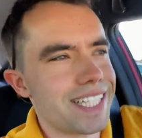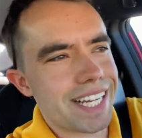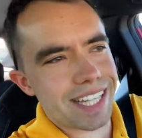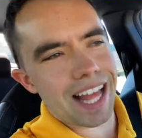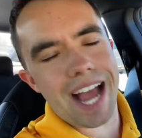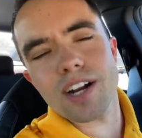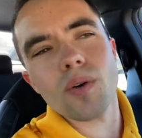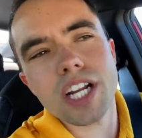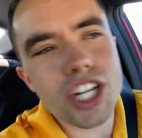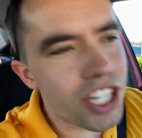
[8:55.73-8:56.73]
I, I don't
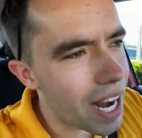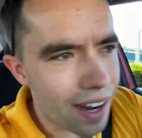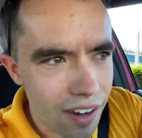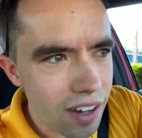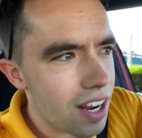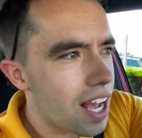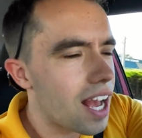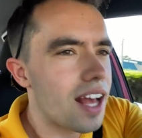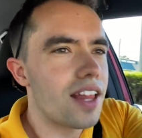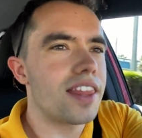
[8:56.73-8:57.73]
wanna share
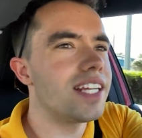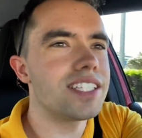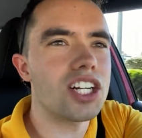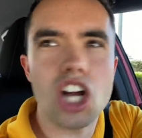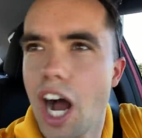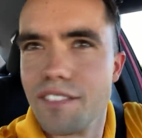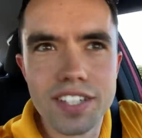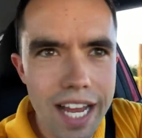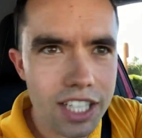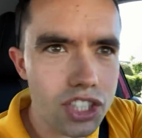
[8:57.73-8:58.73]
things that are
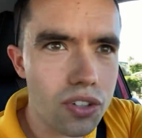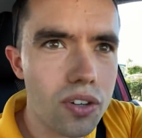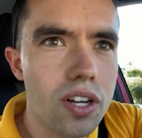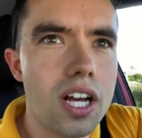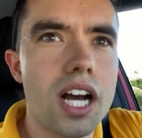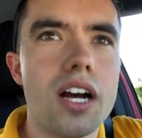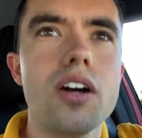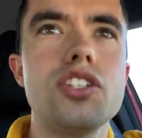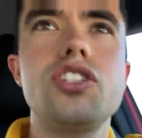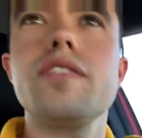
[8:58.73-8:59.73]
confidential
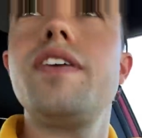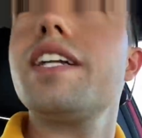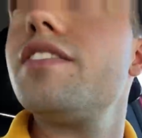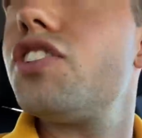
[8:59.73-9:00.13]
effective